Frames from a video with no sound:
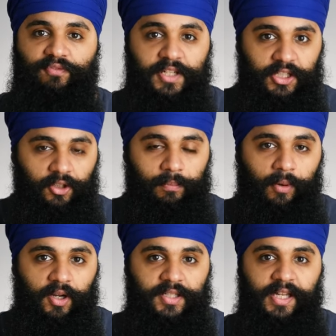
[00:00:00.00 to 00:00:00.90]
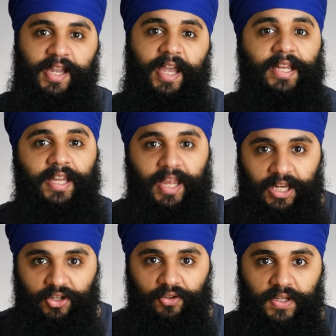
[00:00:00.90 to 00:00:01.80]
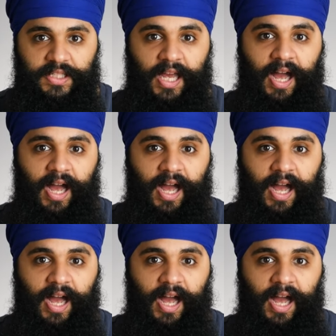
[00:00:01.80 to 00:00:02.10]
physical books and Kindles.